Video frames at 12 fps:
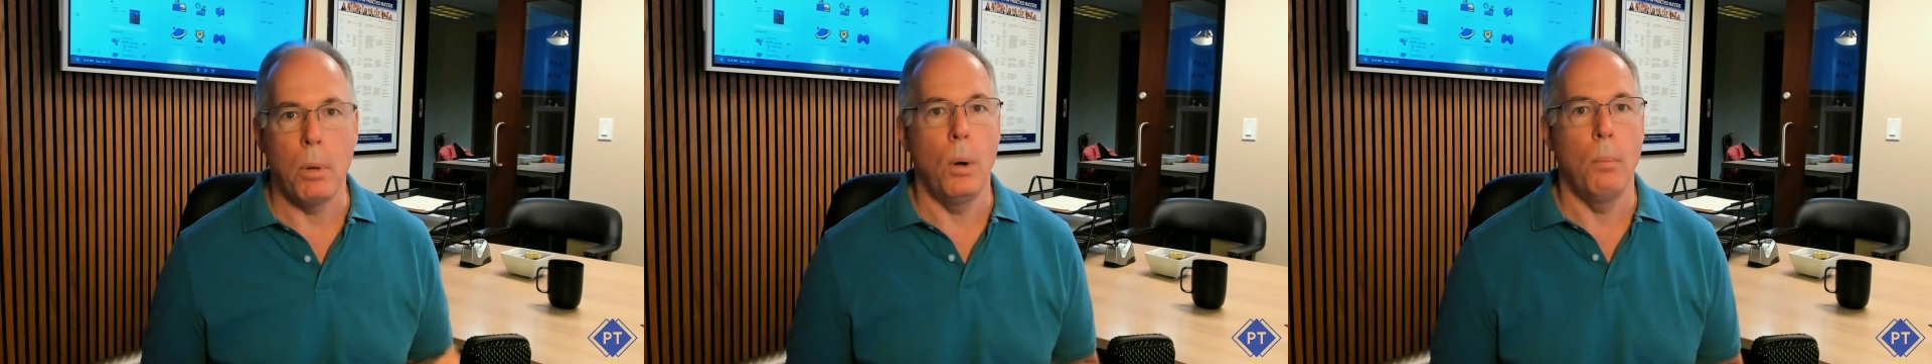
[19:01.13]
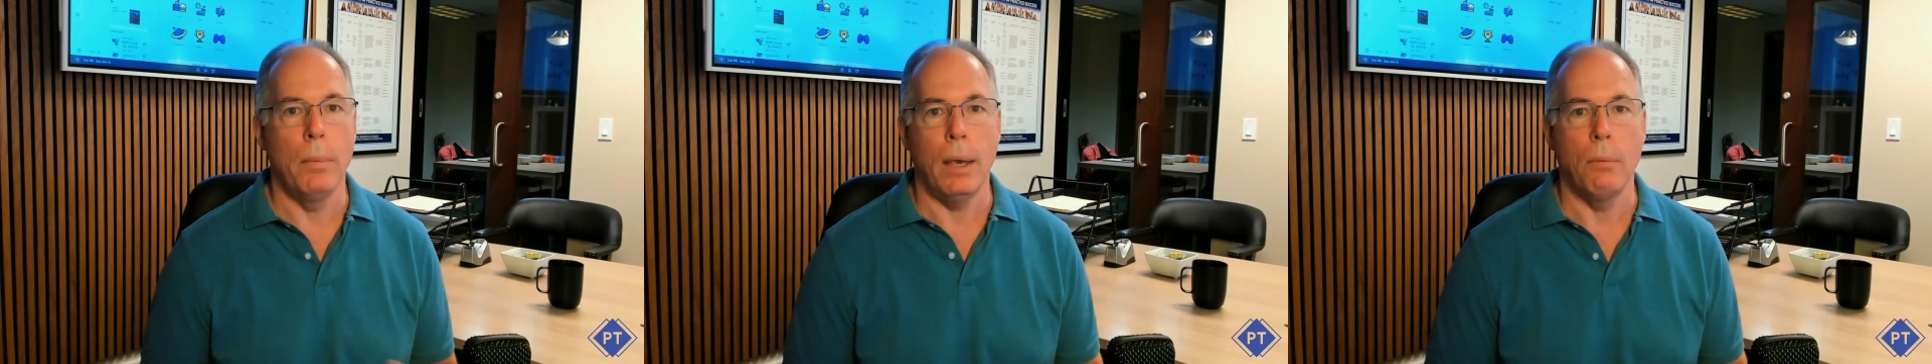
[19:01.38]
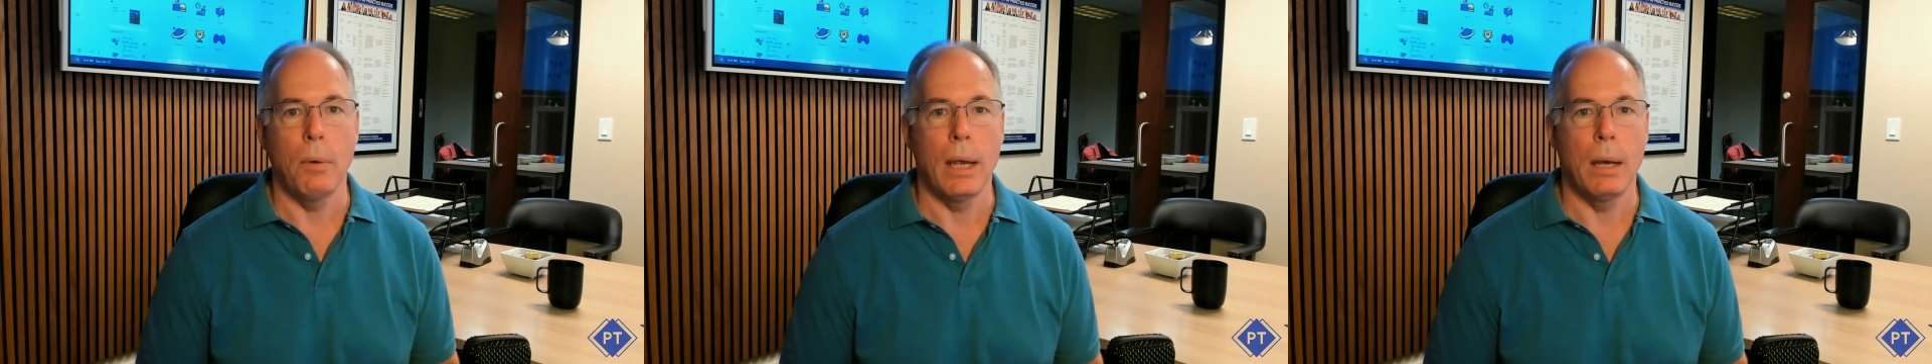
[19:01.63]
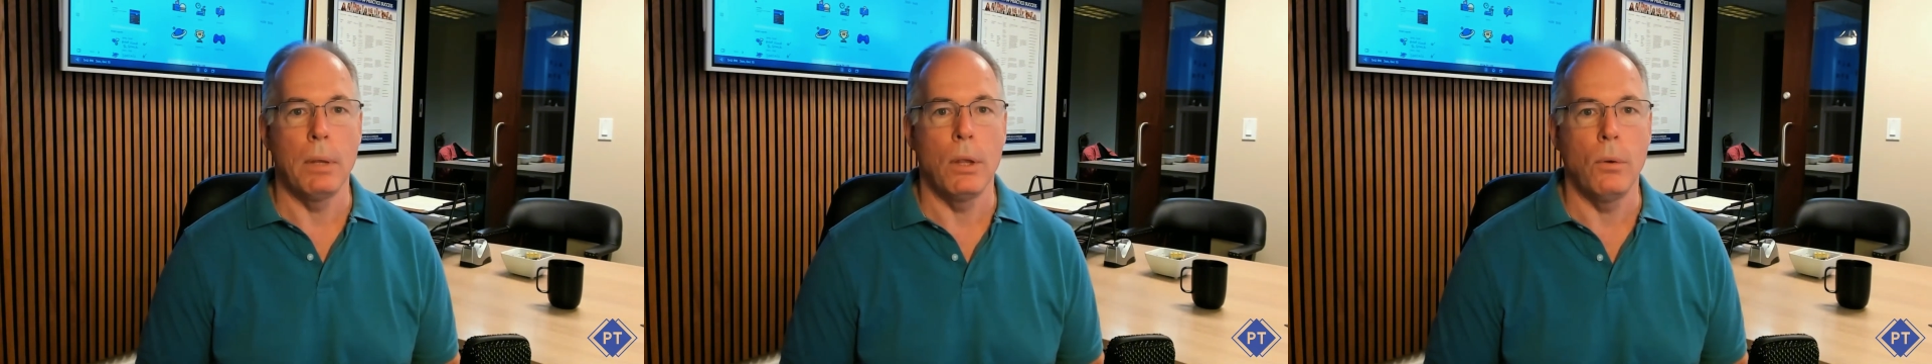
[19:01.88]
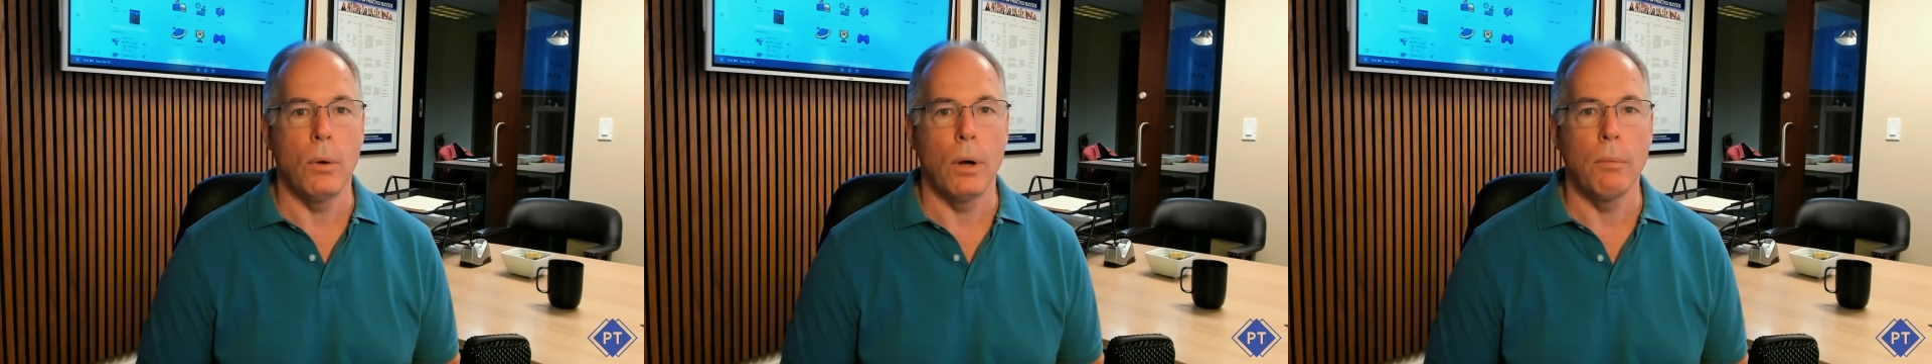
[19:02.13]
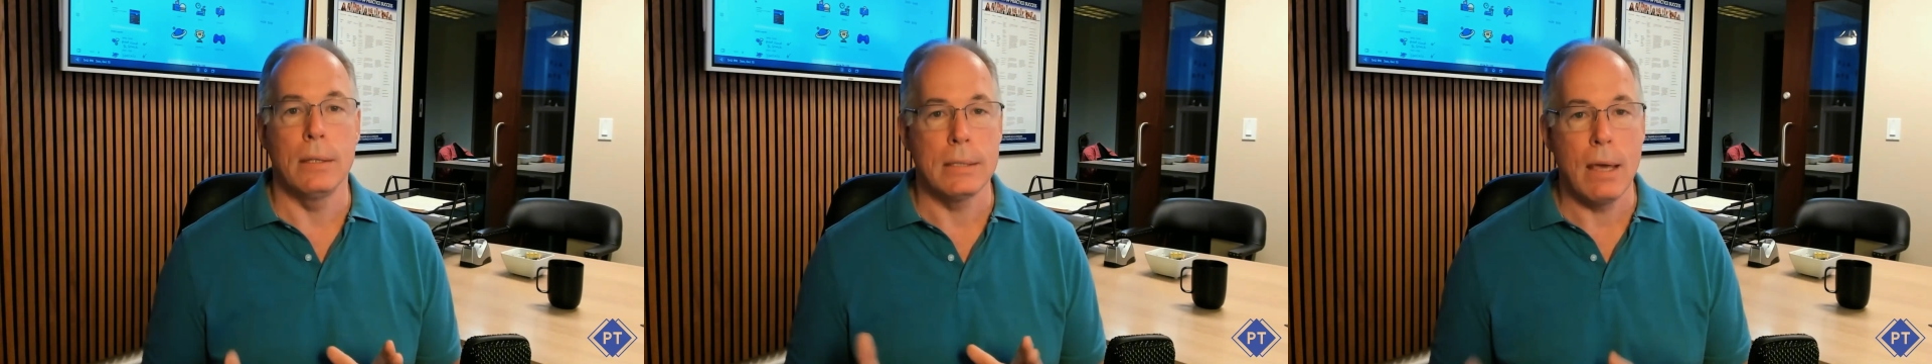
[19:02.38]
Boom. And we're getting them in the
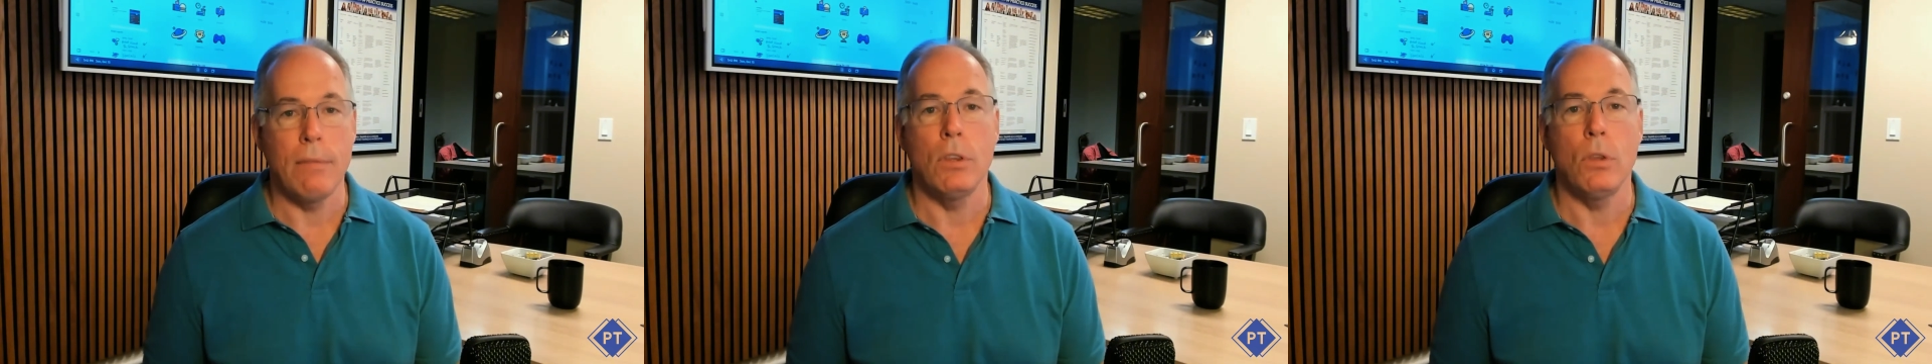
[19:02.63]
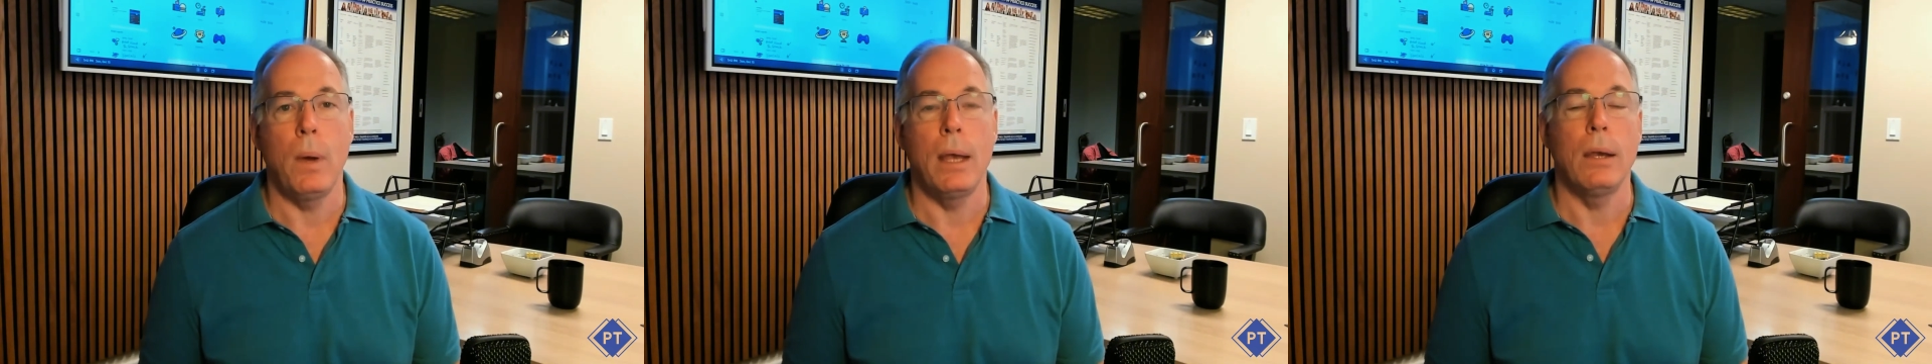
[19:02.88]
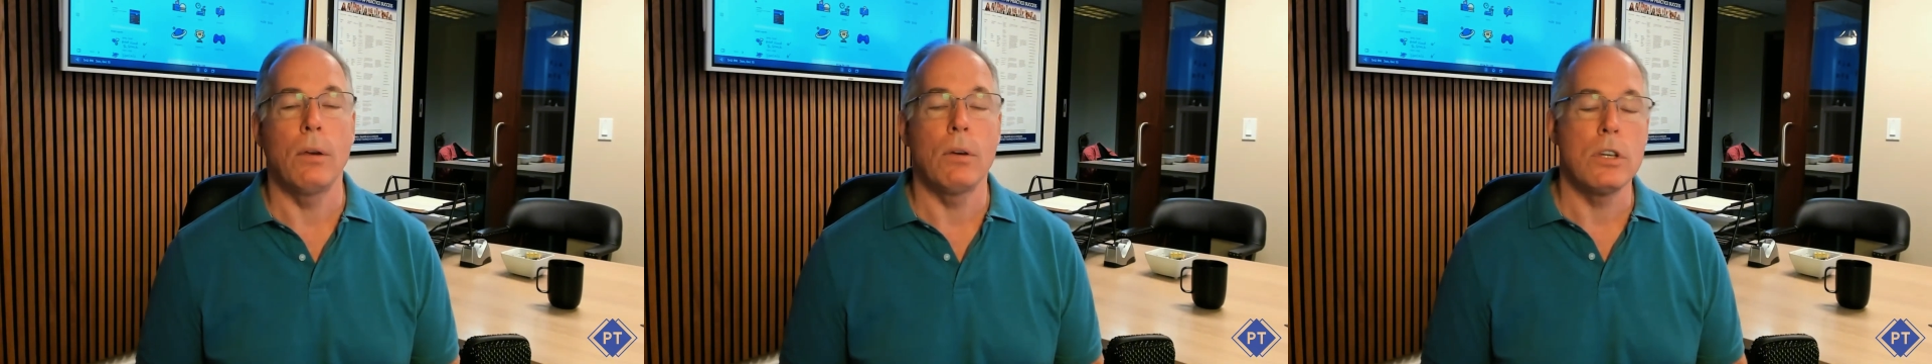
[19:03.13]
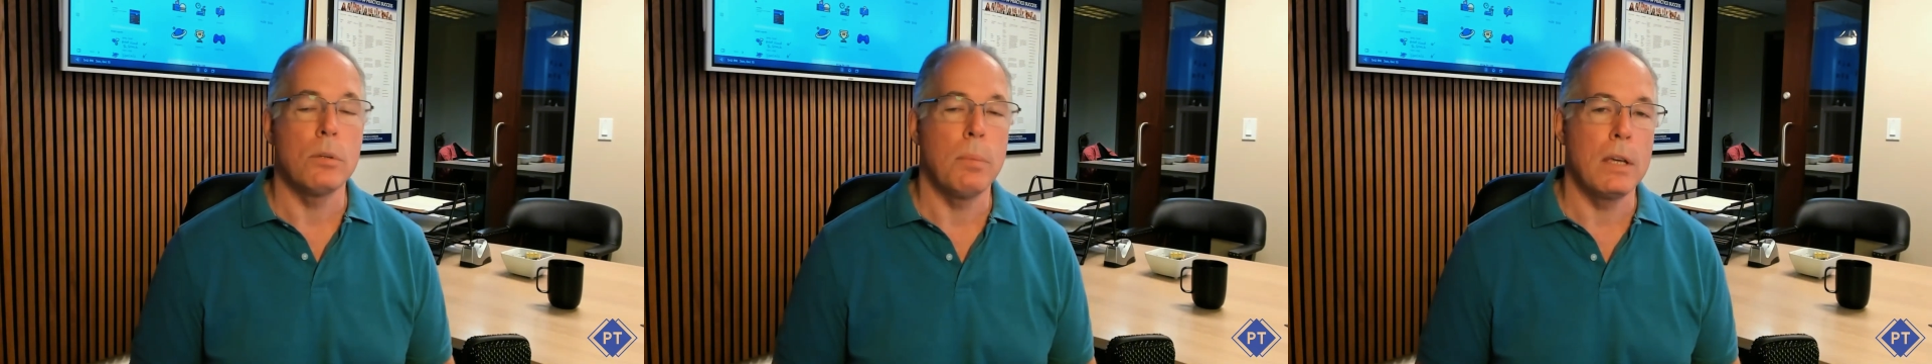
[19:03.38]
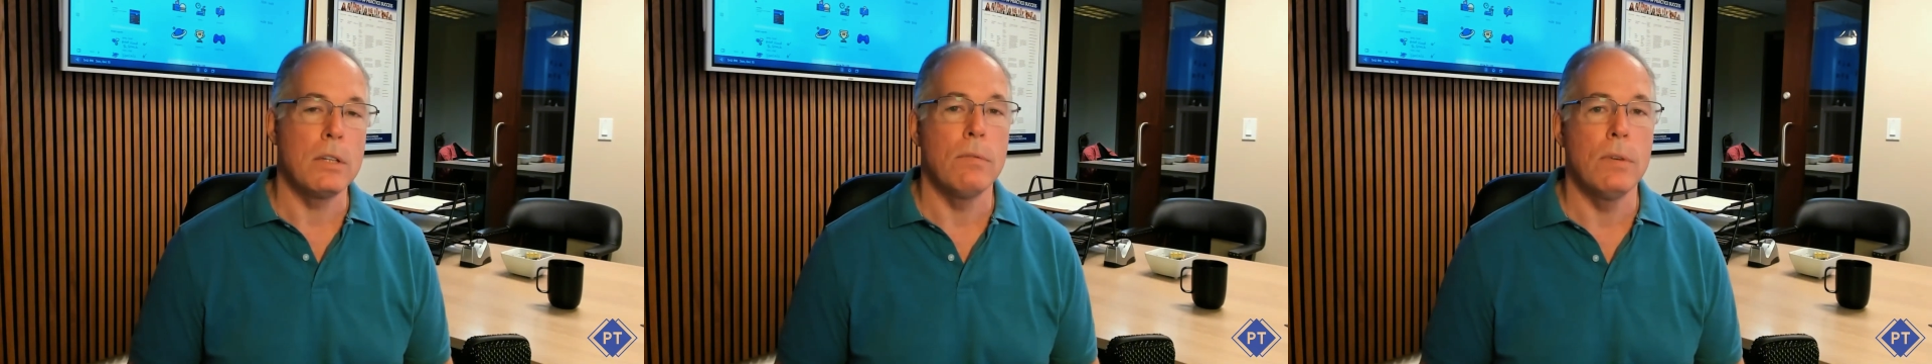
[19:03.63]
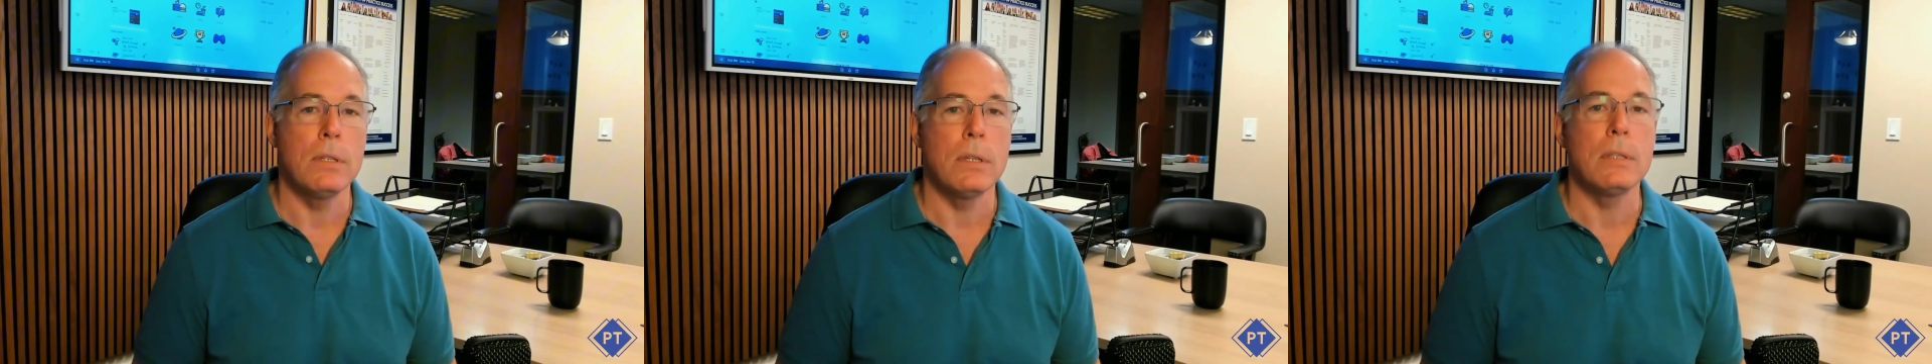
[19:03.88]
door. The seventh way to increase your
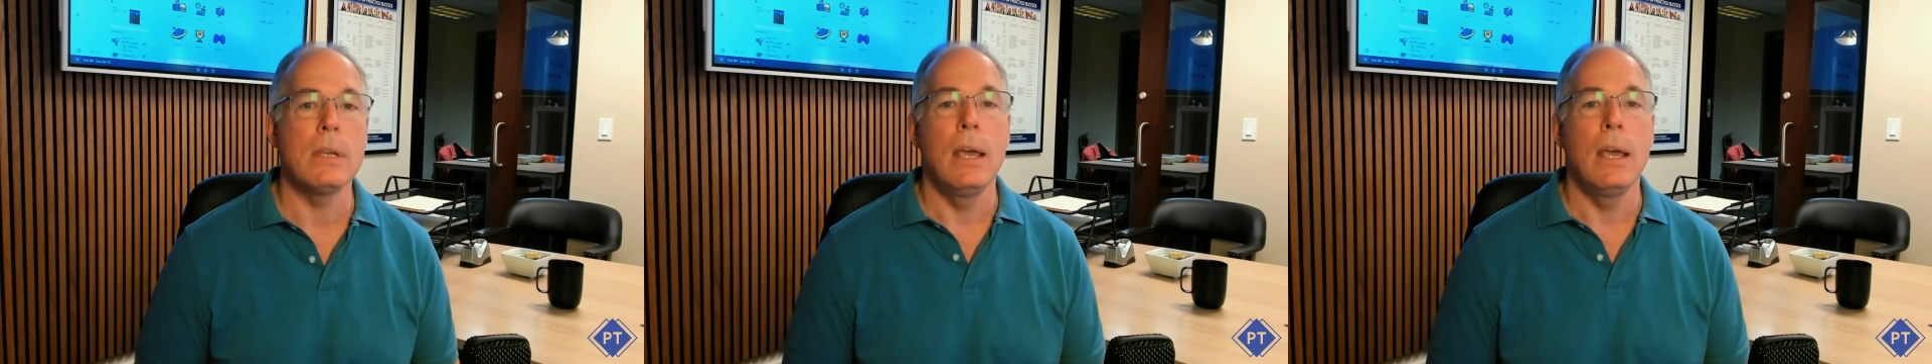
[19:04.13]
patient visits